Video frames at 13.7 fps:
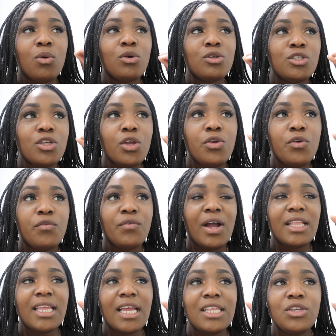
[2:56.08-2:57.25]
Also, you'll
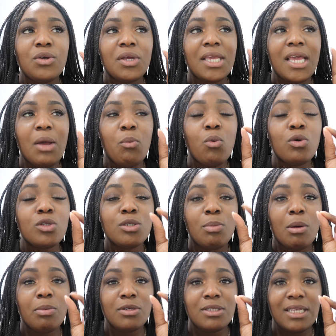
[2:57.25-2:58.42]
find that you'll get water
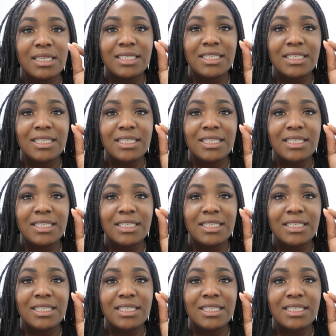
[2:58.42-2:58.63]
bubbles that